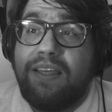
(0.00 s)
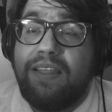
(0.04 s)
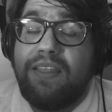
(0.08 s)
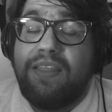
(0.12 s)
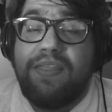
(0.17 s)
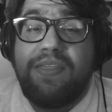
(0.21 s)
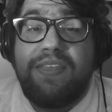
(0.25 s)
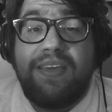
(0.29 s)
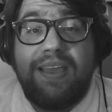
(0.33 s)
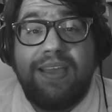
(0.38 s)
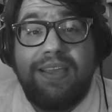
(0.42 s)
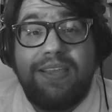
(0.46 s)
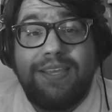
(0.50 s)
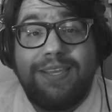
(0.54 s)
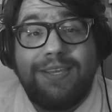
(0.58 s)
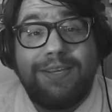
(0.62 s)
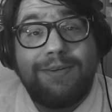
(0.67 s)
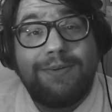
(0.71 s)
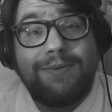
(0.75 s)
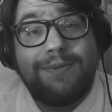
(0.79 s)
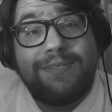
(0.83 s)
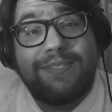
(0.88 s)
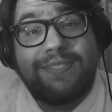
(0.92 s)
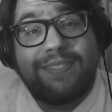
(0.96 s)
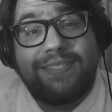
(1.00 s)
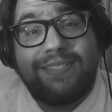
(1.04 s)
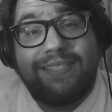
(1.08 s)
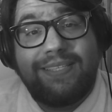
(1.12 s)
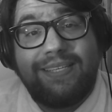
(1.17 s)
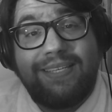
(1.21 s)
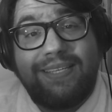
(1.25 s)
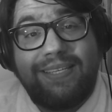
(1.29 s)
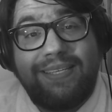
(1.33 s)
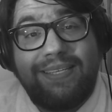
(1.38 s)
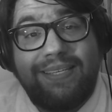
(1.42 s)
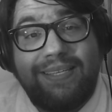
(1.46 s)
they use
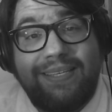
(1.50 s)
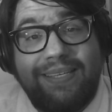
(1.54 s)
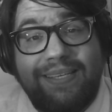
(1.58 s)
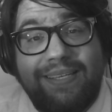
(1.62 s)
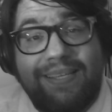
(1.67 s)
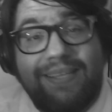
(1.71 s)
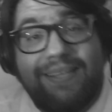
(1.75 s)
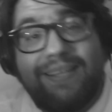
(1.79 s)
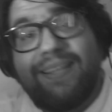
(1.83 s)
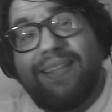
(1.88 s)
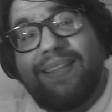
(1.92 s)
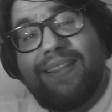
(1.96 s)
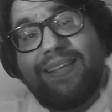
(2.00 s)
the